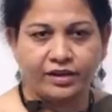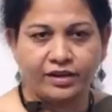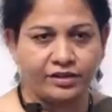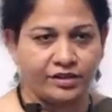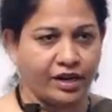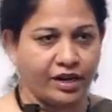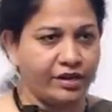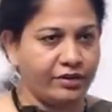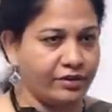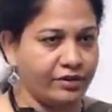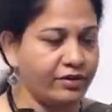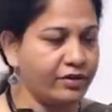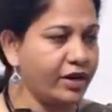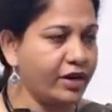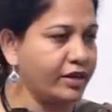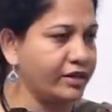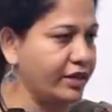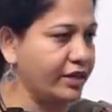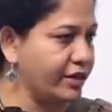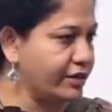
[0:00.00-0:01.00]
try to look
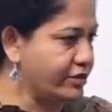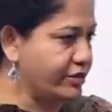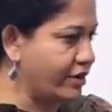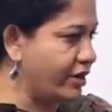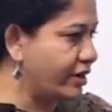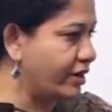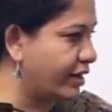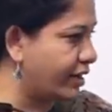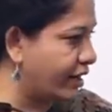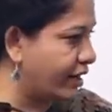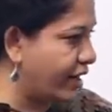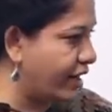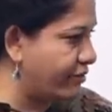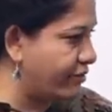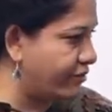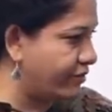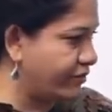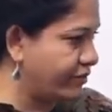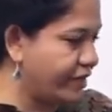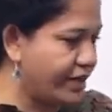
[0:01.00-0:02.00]
at the exotic
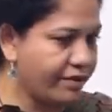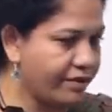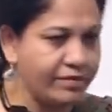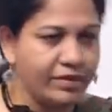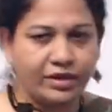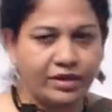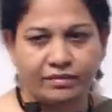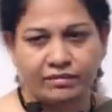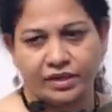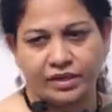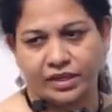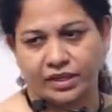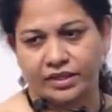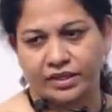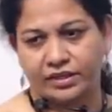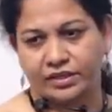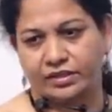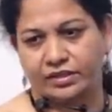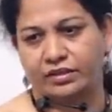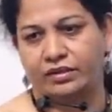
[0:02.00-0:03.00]
life of them, but it
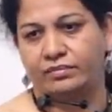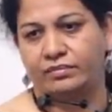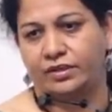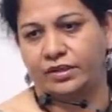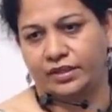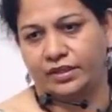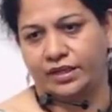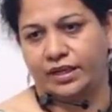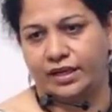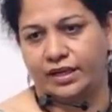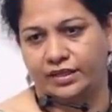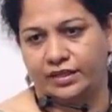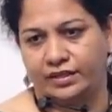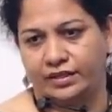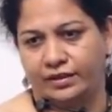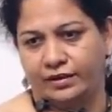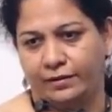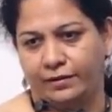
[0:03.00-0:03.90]
is no more that.